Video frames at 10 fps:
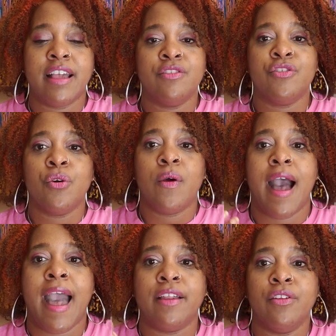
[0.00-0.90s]
And so
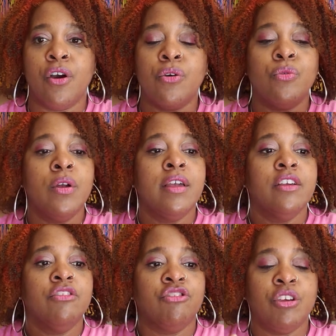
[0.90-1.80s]
I know
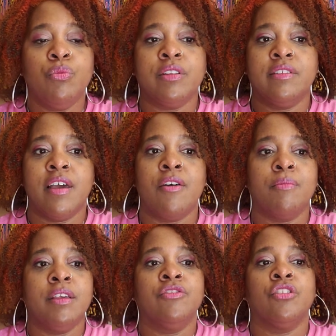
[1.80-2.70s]
she would tell
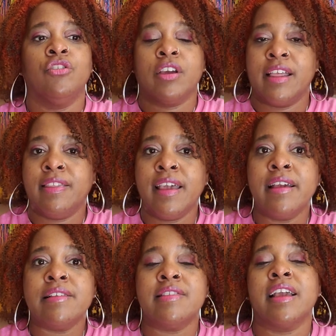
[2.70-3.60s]
me to look at
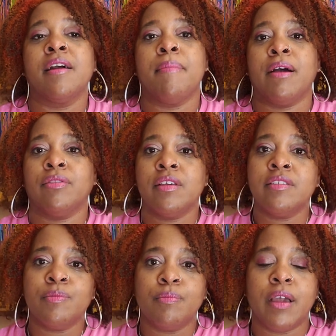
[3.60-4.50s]
this, think about
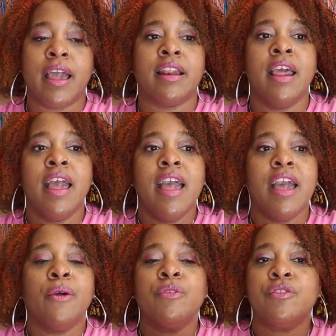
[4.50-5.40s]
this. And
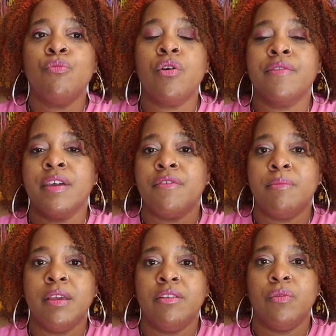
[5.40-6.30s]
it was more of giving
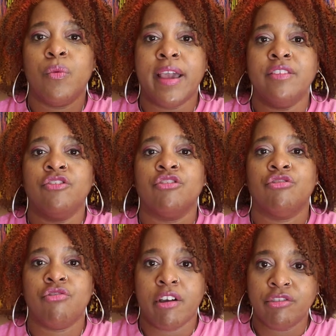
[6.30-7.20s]
me ways to
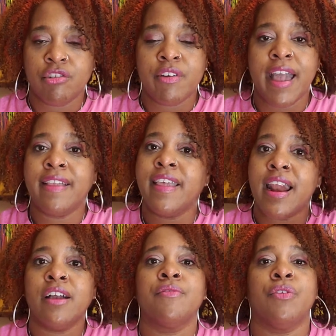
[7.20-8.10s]
structure it. And then
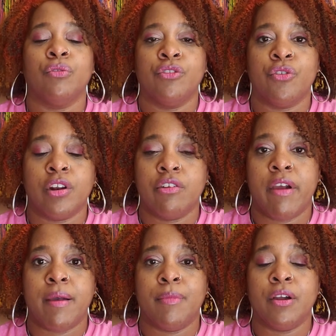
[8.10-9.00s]
I could focus on the
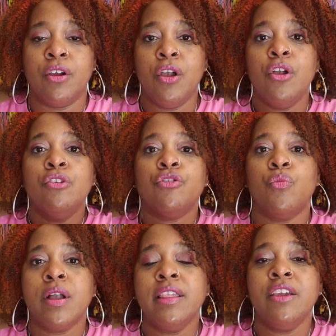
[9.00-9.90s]
grammar. So,
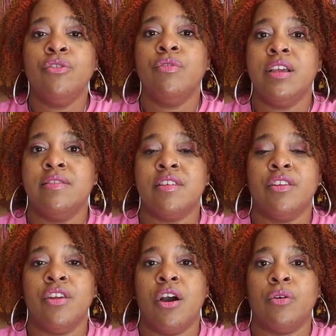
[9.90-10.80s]
one thing you need to
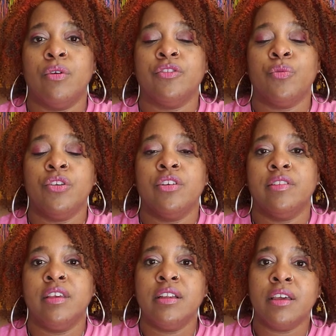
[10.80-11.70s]
know is when you're
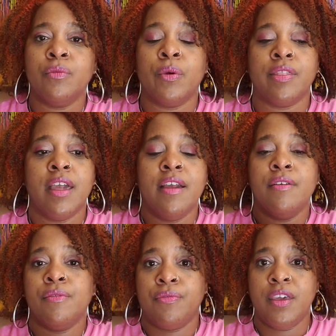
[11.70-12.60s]
dealing with
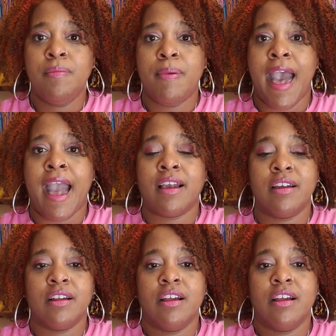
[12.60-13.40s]
feedback,